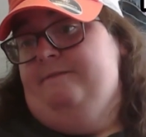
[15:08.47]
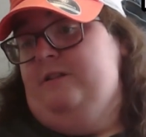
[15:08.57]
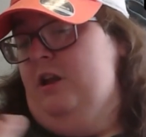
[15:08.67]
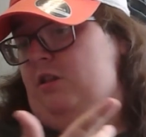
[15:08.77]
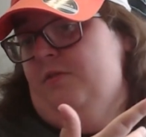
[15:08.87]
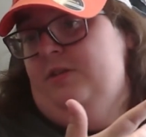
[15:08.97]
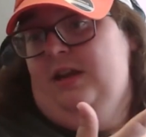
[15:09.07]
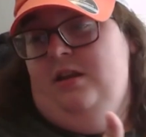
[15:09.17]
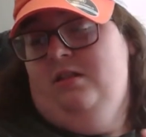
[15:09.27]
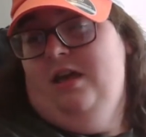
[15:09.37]
Jets over
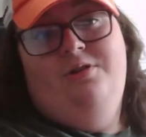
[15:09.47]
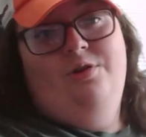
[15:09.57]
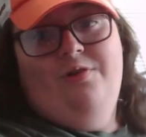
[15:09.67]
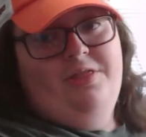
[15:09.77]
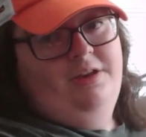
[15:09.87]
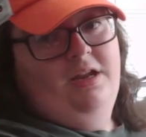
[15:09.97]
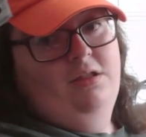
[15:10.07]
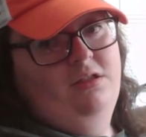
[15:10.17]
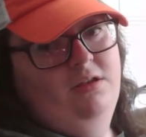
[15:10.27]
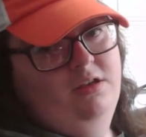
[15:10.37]
Titans, I have no faith in
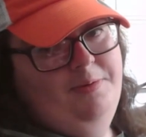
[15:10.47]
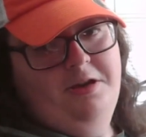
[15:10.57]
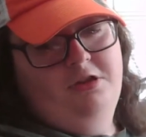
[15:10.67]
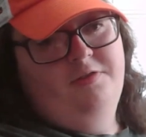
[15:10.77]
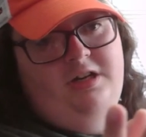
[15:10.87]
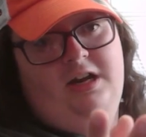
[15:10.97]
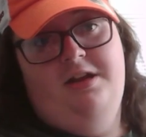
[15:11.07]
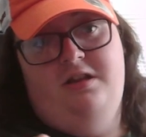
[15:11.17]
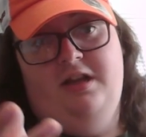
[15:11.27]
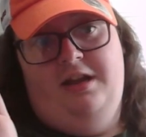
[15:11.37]
Tennessee. Commanders over
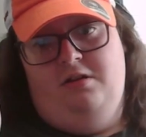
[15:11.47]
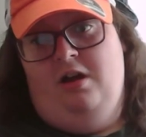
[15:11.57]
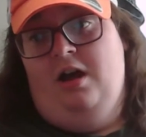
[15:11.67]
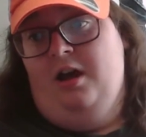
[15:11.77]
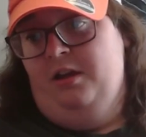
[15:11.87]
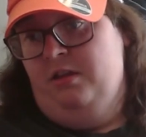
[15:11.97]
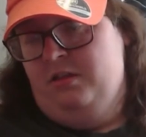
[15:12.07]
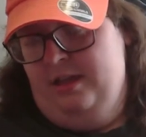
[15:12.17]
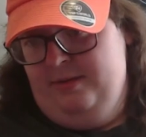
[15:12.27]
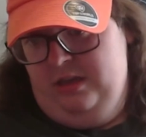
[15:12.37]
Giants, Giants are hot,
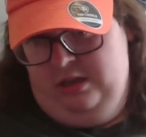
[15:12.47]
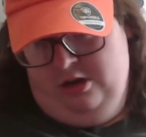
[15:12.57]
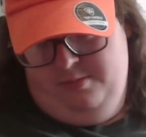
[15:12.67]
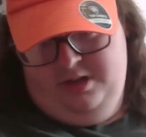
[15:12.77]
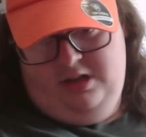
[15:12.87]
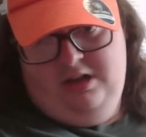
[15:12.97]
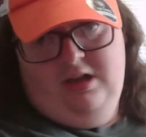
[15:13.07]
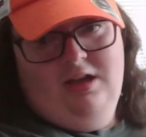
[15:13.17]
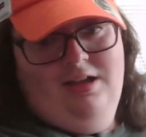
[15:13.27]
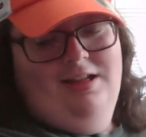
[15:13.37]
steamy garbage.
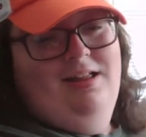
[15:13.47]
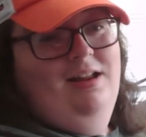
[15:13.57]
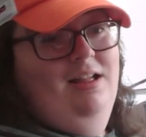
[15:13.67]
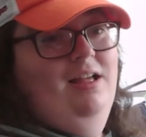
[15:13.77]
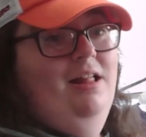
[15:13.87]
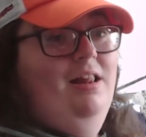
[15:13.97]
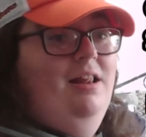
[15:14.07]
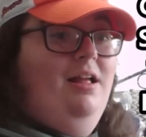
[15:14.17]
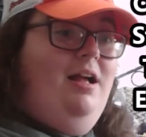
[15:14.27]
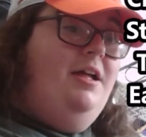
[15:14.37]

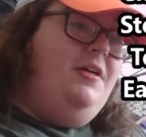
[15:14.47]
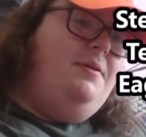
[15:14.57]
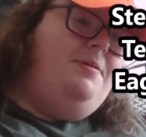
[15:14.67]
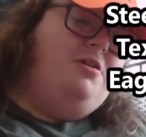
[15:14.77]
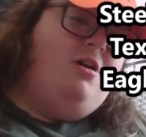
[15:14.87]
I thought about